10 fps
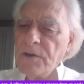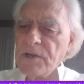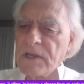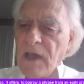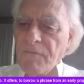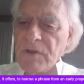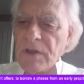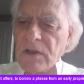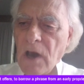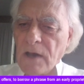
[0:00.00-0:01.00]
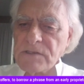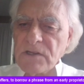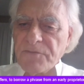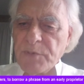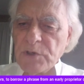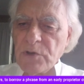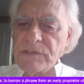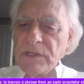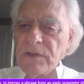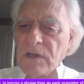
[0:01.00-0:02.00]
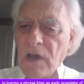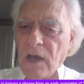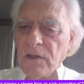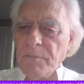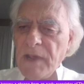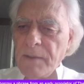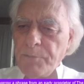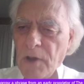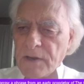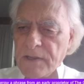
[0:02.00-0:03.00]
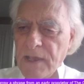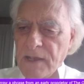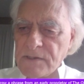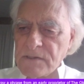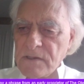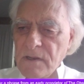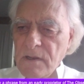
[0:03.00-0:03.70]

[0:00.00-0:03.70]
to cover the cost of producing the column and podcast.